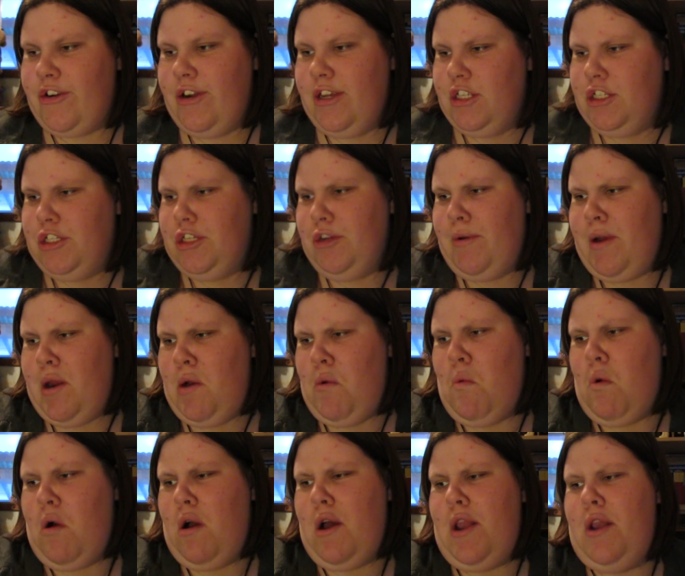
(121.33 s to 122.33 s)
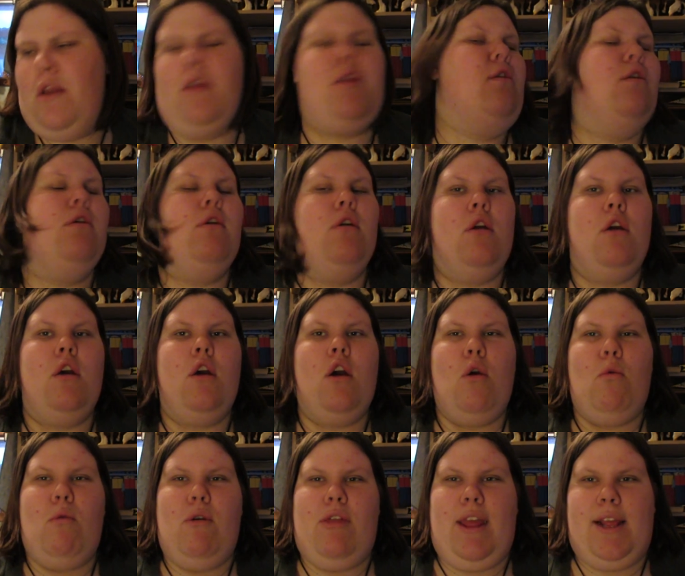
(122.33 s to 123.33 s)
is doing one
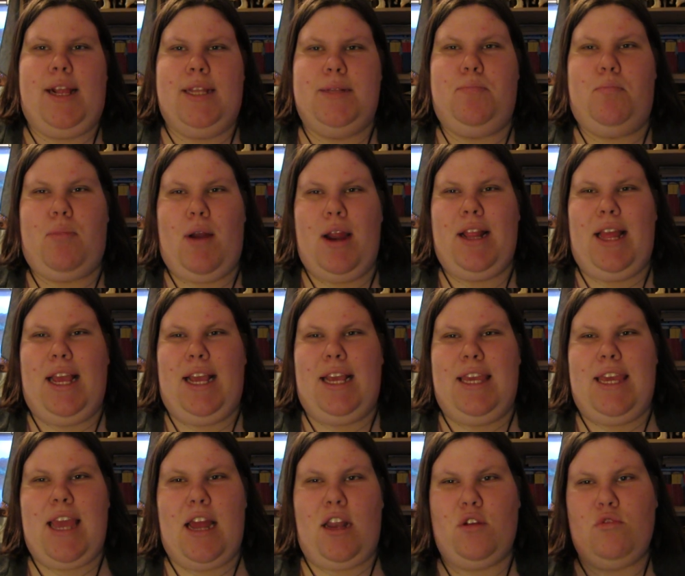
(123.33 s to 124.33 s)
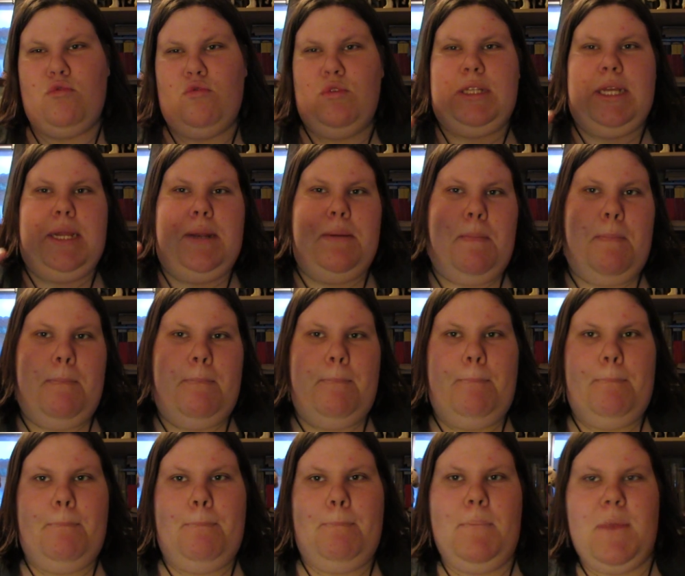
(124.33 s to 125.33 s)
with like this bright like yellows and
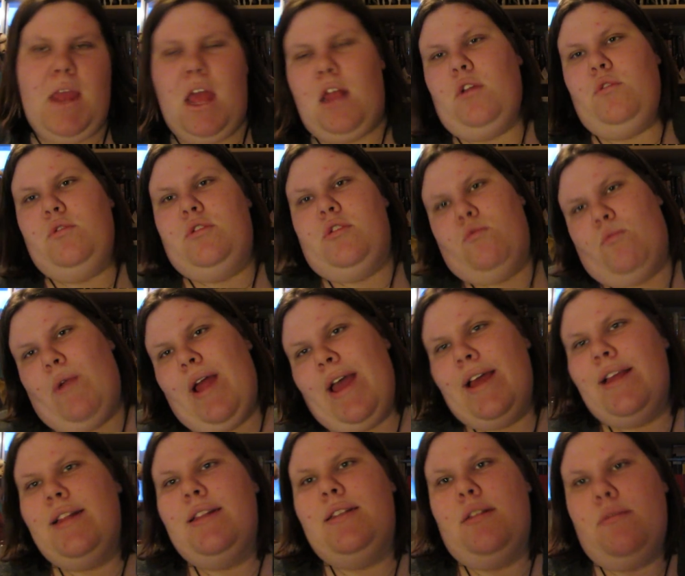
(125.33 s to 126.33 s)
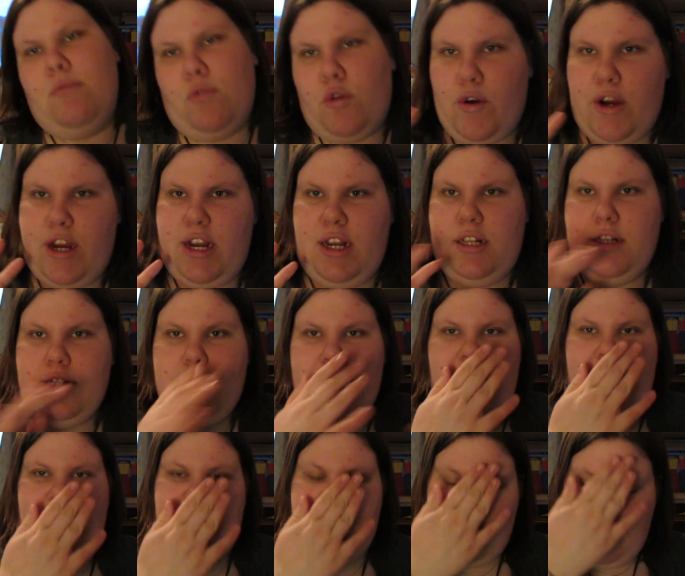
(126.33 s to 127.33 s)
reds and greens
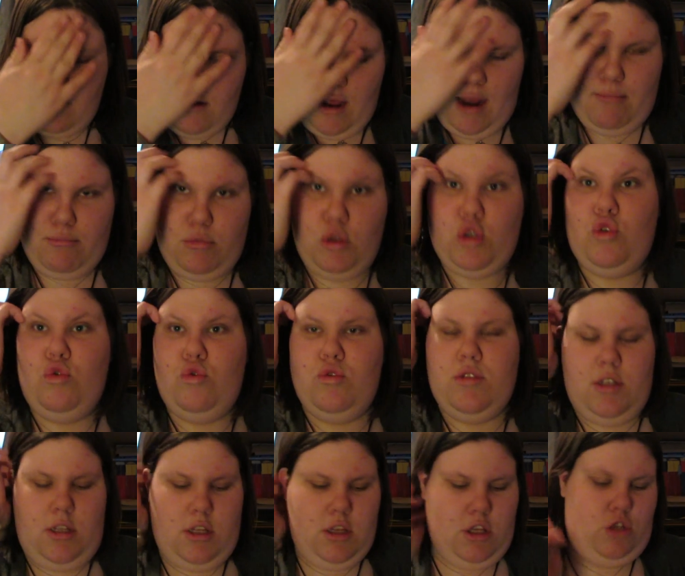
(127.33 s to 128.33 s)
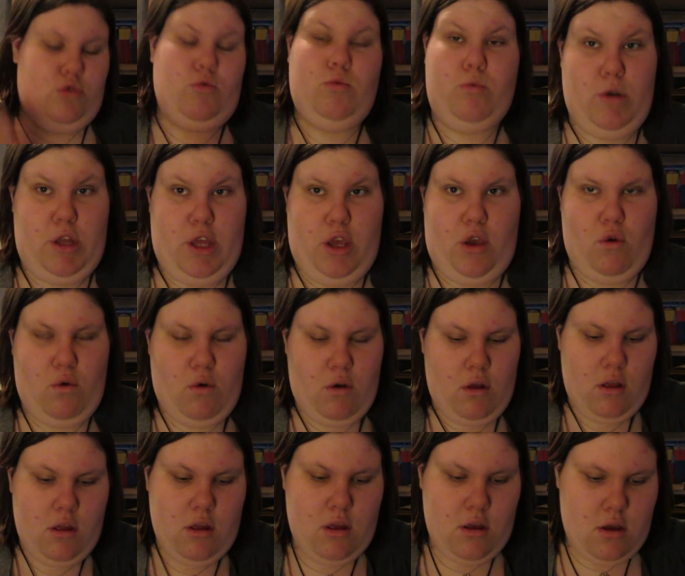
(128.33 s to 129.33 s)
and blues. It looks really cool.
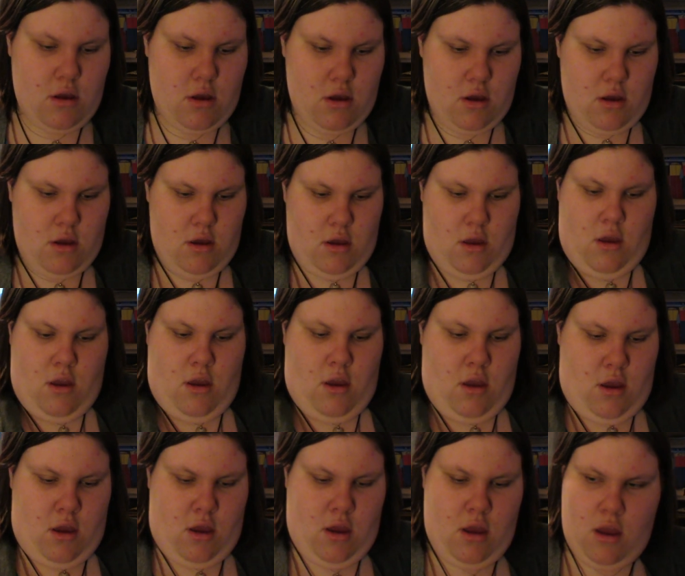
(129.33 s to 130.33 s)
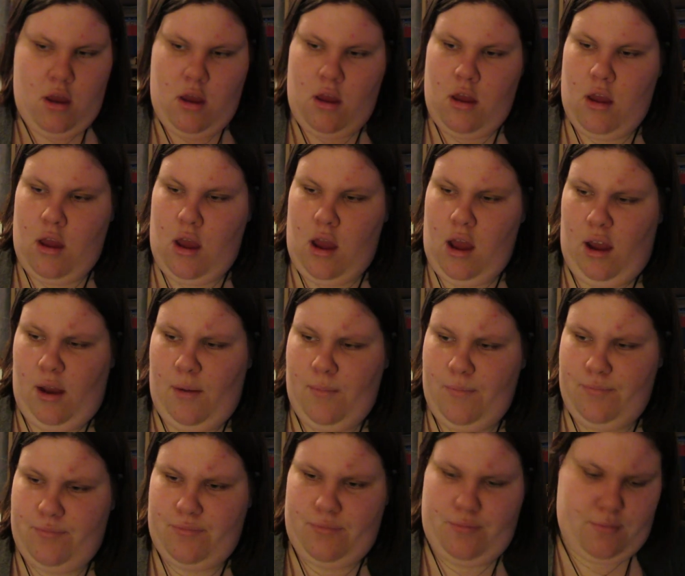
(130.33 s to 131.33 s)

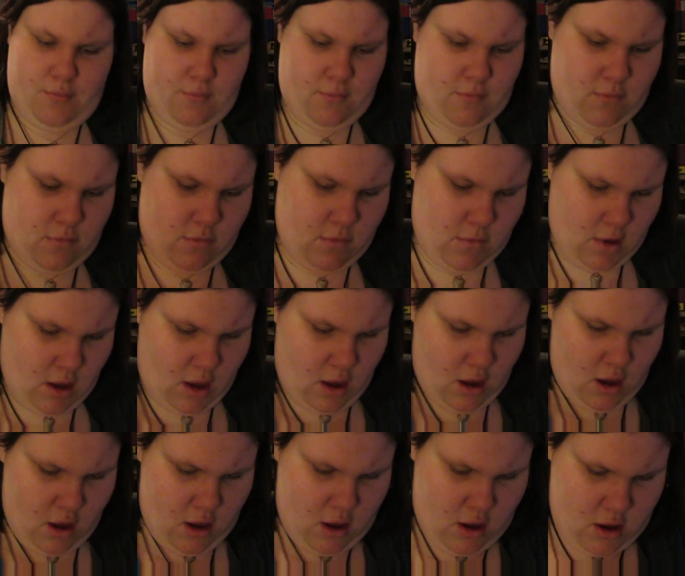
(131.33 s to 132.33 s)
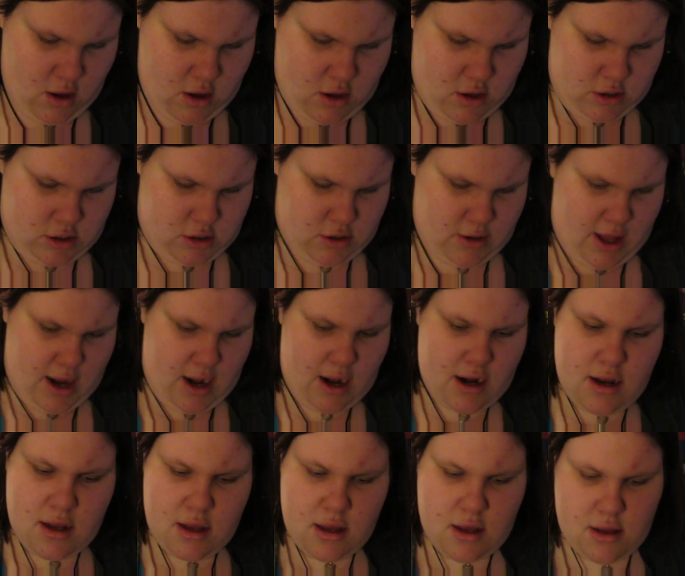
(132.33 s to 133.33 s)
So
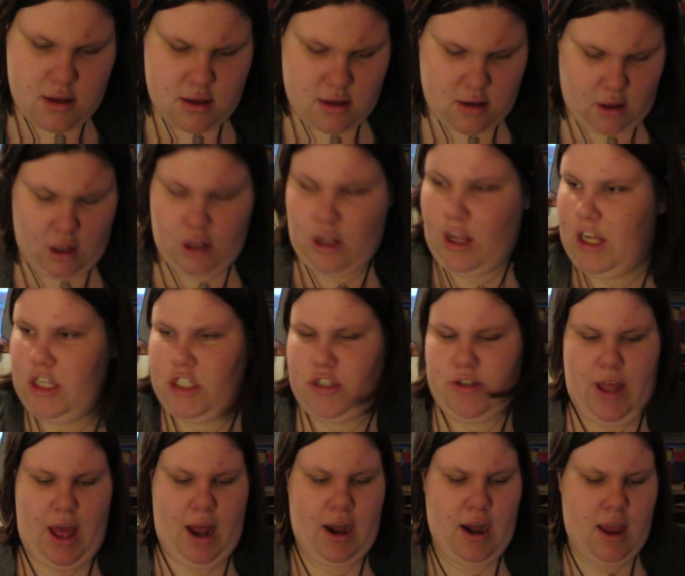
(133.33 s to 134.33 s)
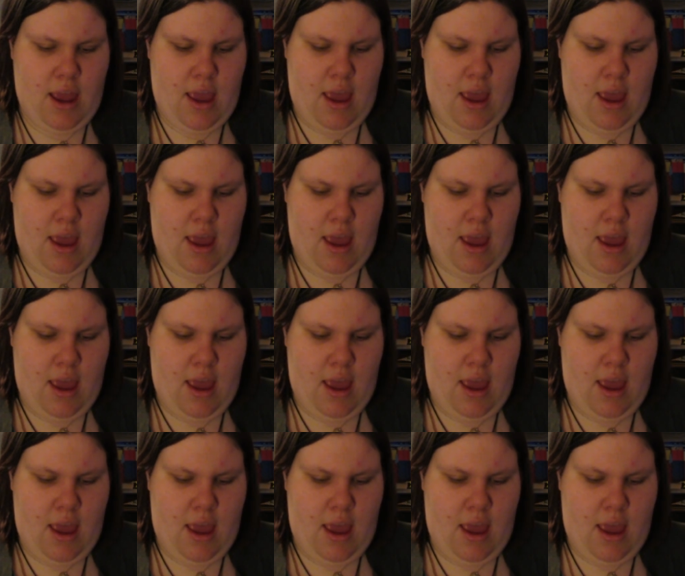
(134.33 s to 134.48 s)
then I show that,